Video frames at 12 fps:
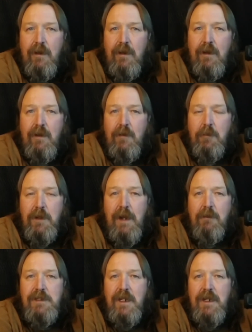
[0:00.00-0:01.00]
But I
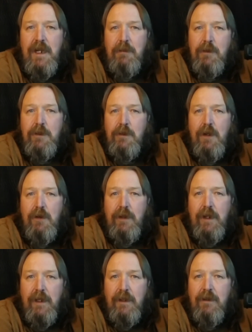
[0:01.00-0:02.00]
was unable to
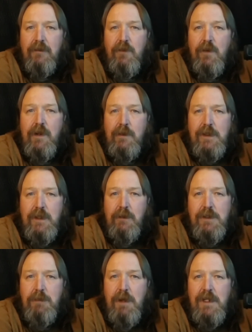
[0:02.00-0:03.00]
locate a frequency
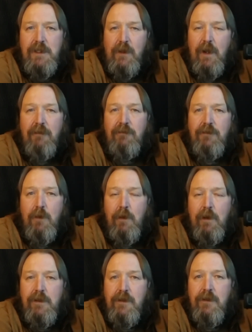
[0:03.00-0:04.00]
response graph for
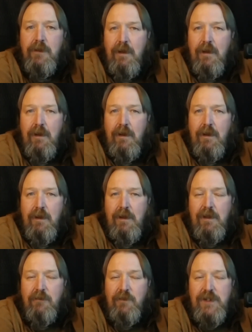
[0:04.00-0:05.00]
it. It
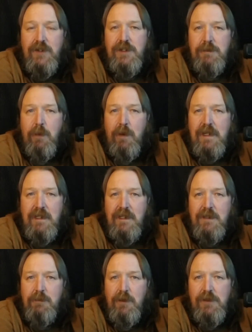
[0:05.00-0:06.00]
features a presence
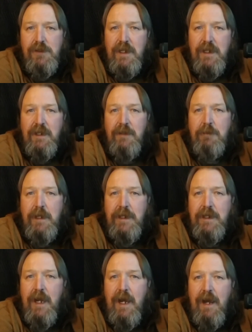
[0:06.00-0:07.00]
boost in the mid to
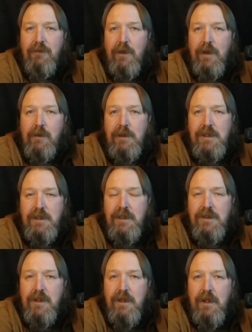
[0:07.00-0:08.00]
high
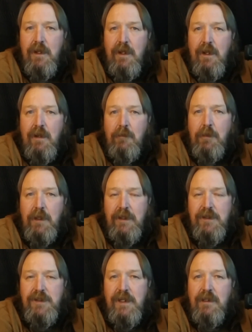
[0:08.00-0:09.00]
frequencies, but it is
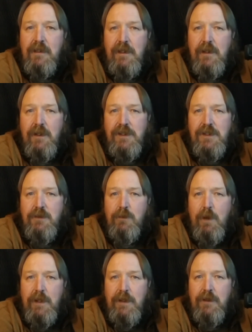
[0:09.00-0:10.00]
unclear as to
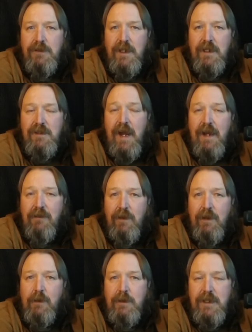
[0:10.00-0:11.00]
what those exact frequencies